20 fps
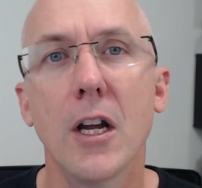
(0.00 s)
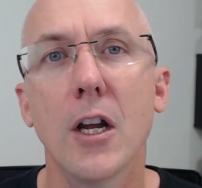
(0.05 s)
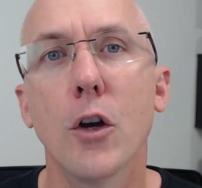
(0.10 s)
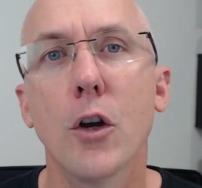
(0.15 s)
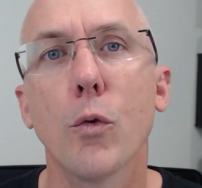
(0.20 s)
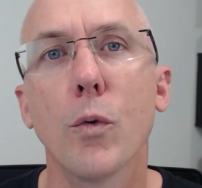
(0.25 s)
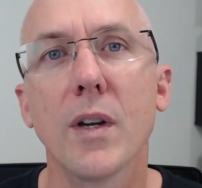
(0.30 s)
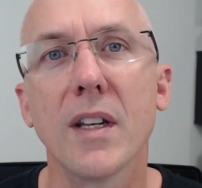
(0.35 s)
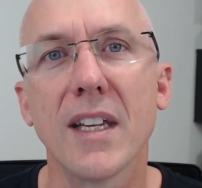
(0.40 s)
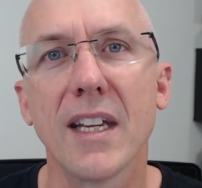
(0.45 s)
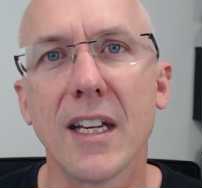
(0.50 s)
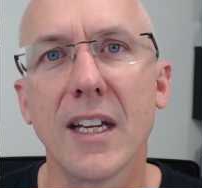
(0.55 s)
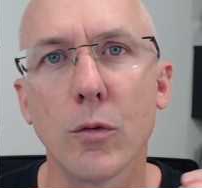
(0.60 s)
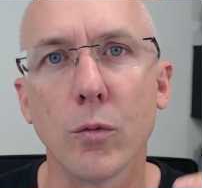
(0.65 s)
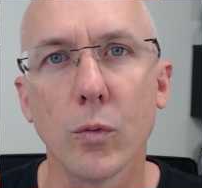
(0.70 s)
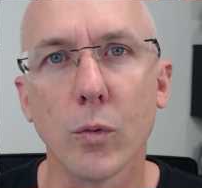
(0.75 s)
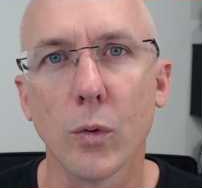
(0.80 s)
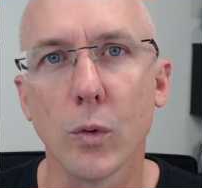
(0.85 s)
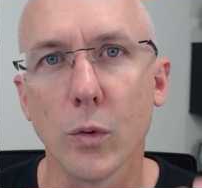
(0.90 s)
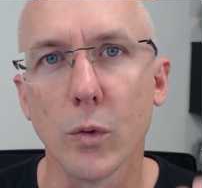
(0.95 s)
We need
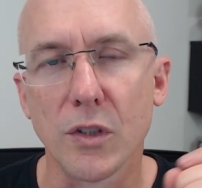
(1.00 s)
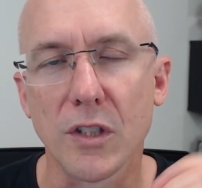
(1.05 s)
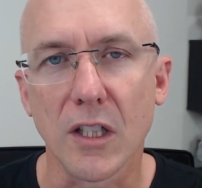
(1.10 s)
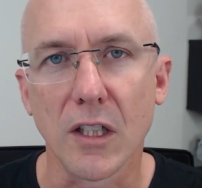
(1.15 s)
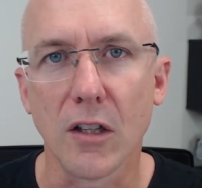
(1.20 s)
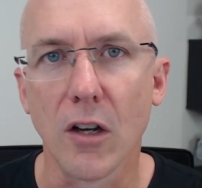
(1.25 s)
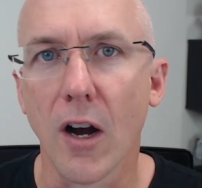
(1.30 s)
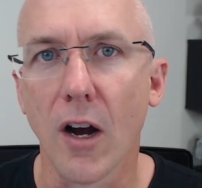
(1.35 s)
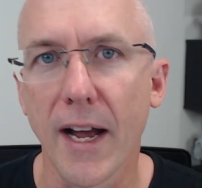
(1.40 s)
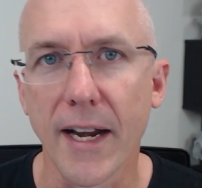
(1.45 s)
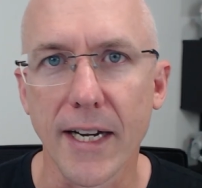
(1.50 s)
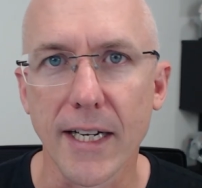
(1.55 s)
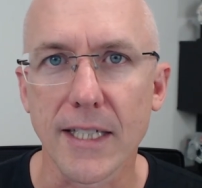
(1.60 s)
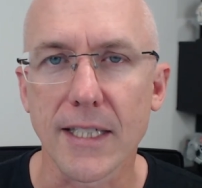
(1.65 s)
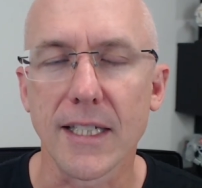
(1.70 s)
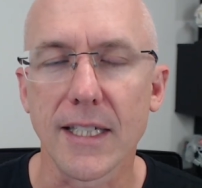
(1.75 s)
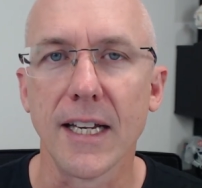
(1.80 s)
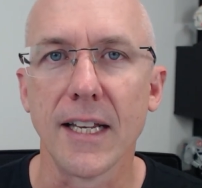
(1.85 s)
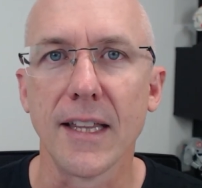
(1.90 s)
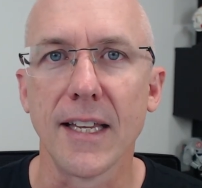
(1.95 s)
rules to guide
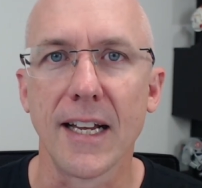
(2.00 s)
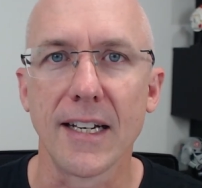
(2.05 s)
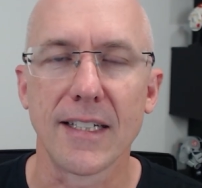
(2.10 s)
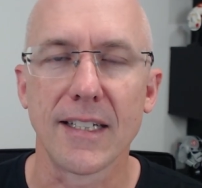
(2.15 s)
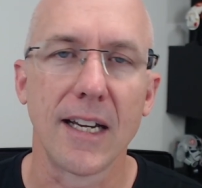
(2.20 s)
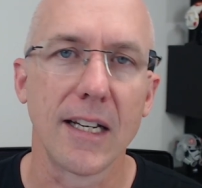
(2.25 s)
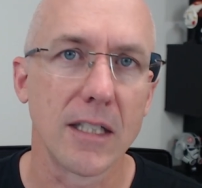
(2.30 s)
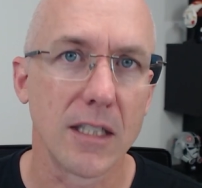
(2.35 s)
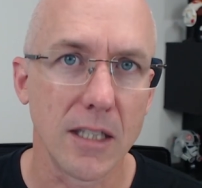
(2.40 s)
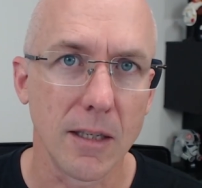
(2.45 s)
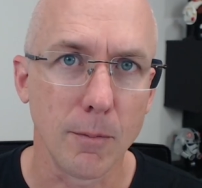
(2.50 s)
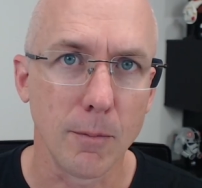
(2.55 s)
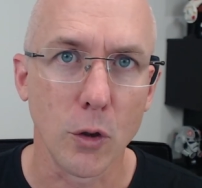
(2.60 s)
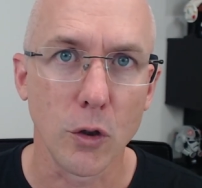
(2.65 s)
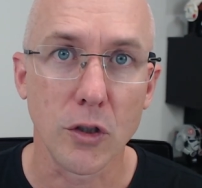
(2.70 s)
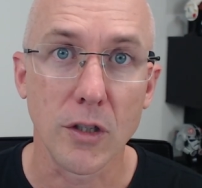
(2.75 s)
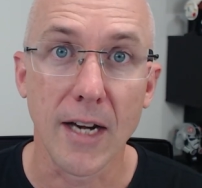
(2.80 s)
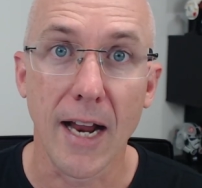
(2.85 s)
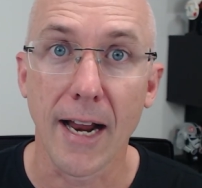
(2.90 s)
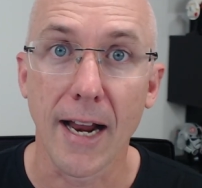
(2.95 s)
us, and that takes the
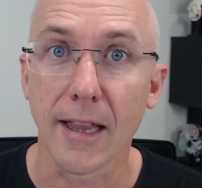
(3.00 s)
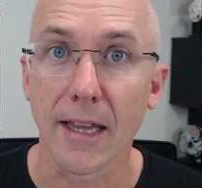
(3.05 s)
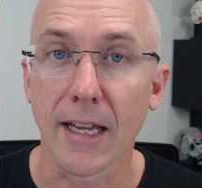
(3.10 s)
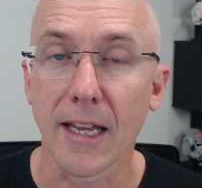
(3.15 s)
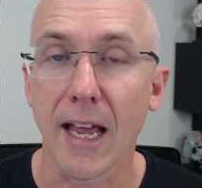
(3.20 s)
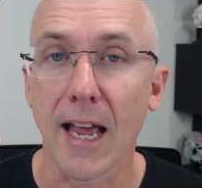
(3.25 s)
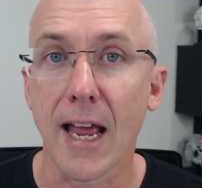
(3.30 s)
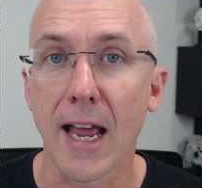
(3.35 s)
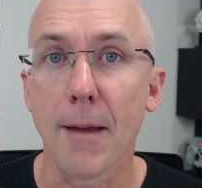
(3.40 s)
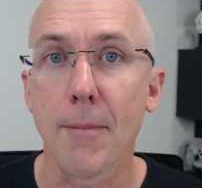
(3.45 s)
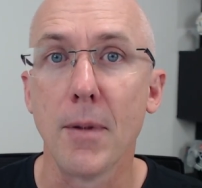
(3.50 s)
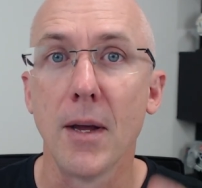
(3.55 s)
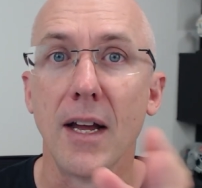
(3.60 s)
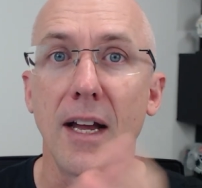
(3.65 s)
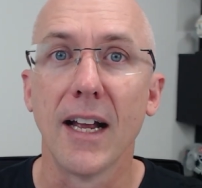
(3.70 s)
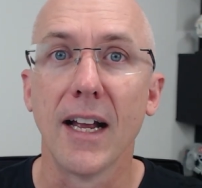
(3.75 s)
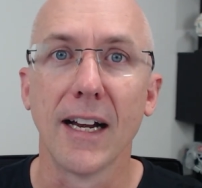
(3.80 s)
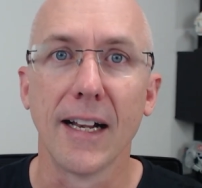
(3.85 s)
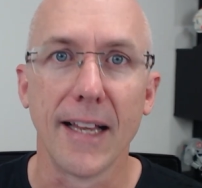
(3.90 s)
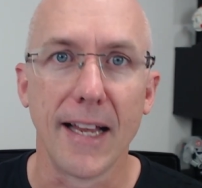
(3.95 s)
emotion out of the game
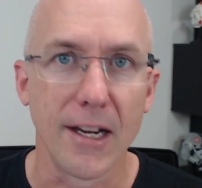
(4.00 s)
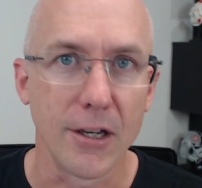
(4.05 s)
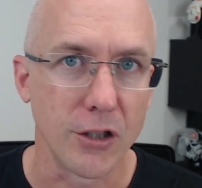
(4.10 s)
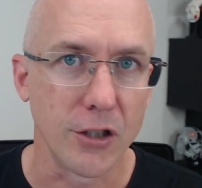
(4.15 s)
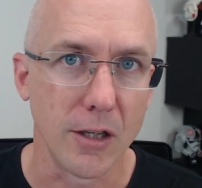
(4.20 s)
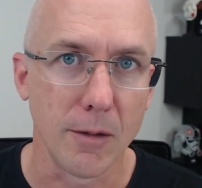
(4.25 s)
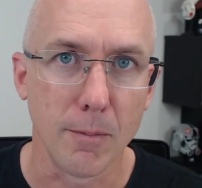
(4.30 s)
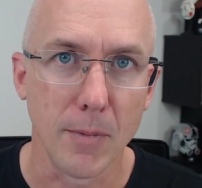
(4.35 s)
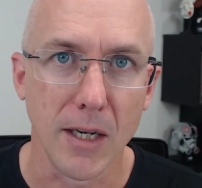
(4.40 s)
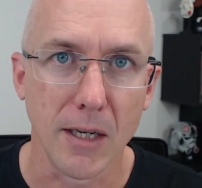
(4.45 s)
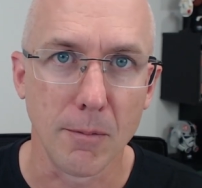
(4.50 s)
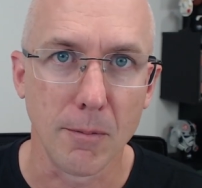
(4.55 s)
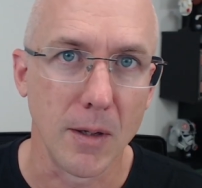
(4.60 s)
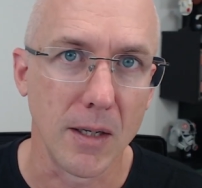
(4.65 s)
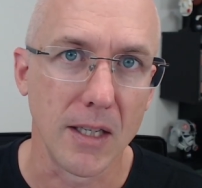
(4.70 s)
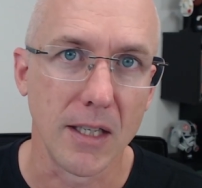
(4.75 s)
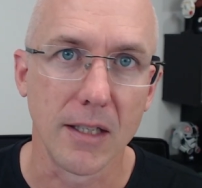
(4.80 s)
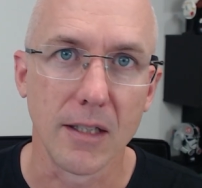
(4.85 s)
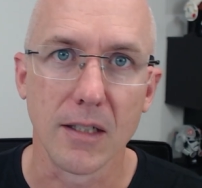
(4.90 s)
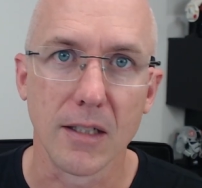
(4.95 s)
and allows you to make
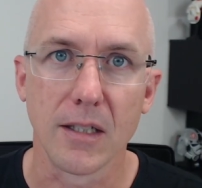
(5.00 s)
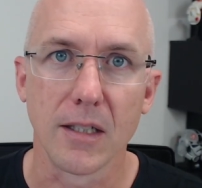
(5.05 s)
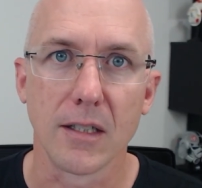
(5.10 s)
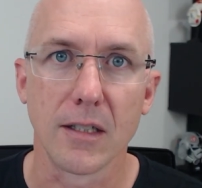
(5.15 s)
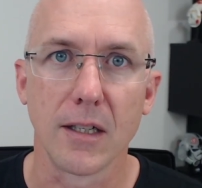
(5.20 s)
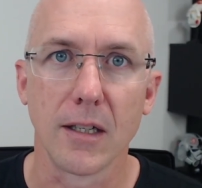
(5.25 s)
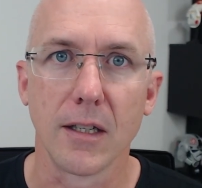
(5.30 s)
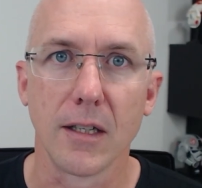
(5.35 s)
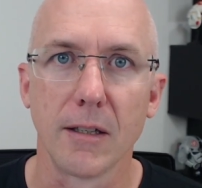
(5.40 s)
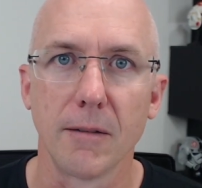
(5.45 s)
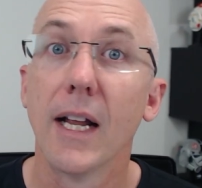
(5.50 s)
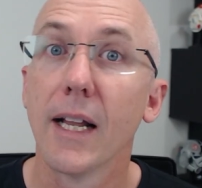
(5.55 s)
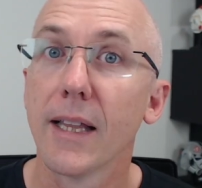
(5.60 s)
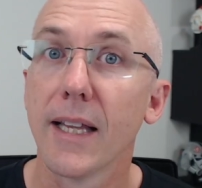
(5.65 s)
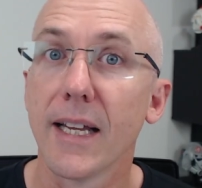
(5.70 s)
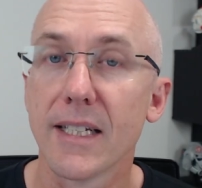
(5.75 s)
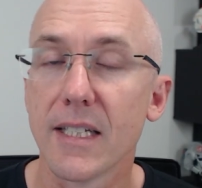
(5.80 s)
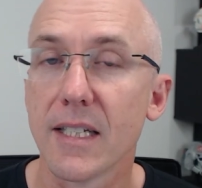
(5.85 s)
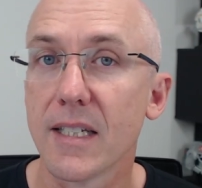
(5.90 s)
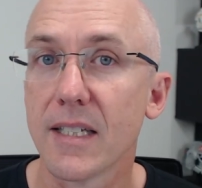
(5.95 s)
money consistently.
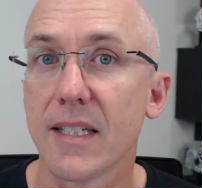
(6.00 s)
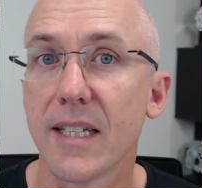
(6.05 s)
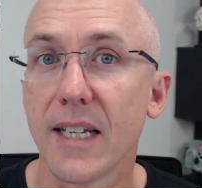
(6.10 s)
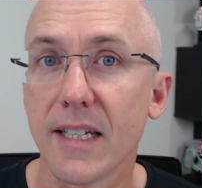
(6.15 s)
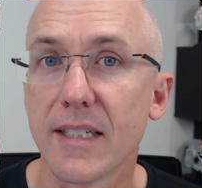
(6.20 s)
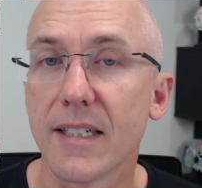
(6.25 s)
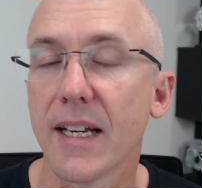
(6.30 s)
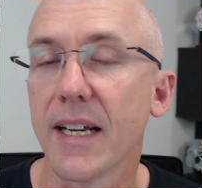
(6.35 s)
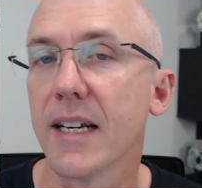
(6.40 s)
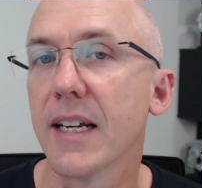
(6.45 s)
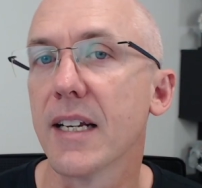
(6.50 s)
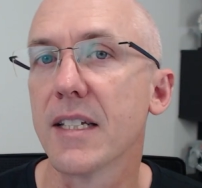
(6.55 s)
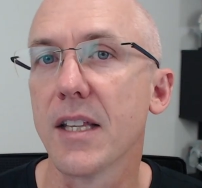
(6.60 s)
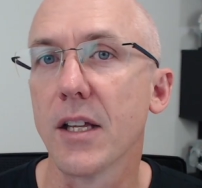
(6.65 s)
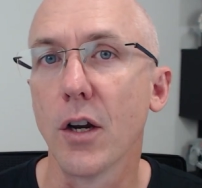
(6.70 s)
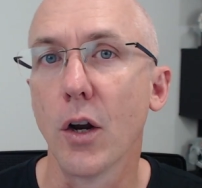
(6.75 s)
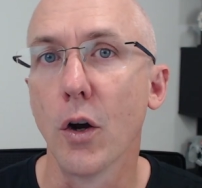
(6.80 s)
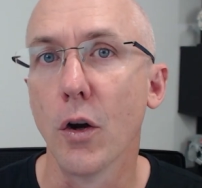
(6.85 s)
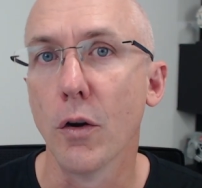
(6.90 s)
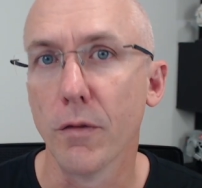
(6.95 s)
Lesson 16 is that
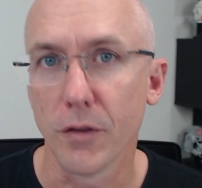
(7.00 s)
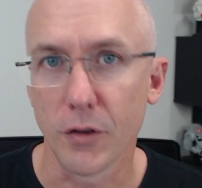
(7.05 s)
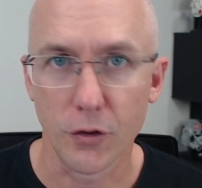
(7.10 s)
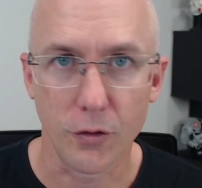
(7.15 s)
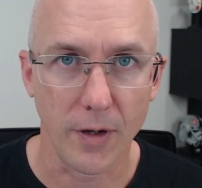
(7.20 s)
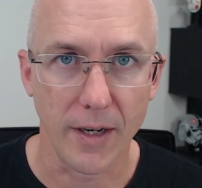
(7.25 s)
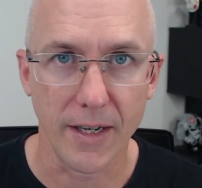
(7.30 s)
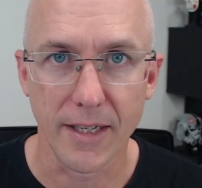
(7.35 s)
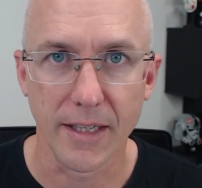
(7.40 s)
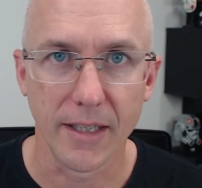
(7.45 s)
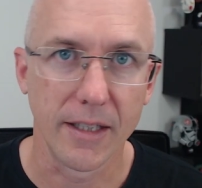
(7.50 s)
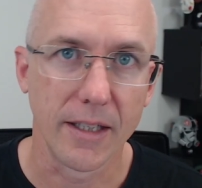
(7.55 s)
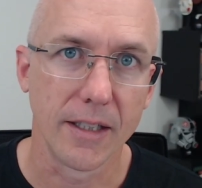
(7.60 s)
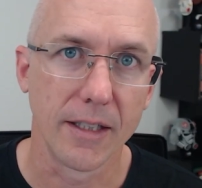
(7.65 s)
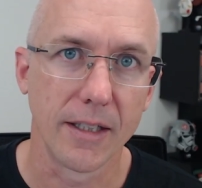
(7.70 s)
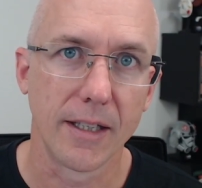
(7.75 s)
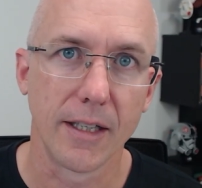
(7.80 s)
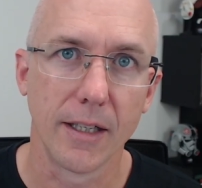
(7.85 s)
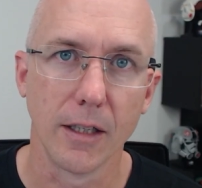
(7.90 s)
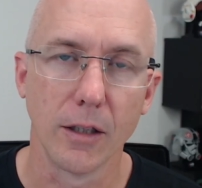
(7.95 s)
overtrading can
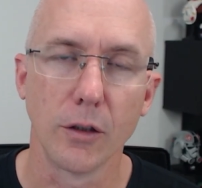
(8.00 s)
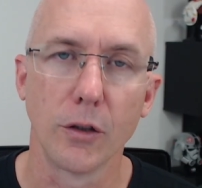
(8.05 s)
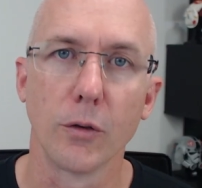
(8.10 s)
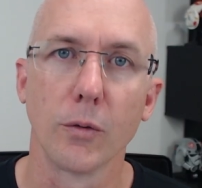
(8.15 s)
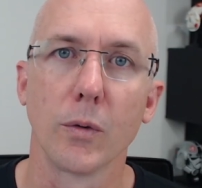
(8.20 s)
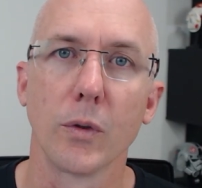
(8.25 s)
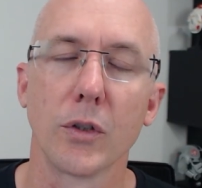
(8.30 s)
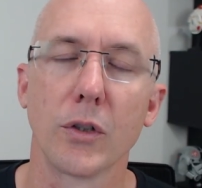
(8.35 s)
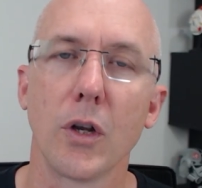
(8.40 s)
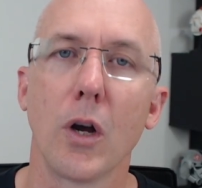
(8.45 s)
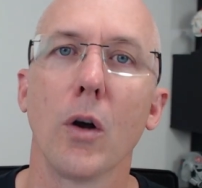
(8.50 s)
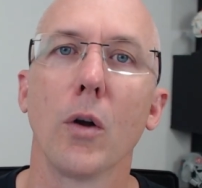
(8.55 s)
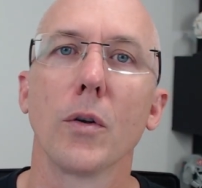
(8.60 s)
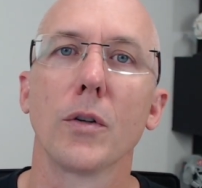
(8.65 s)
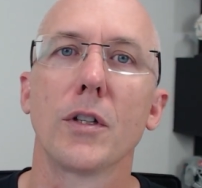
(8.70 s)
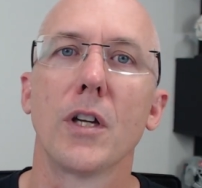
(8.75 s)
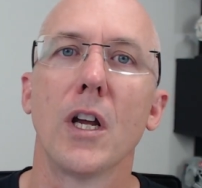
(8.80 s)
kill your results.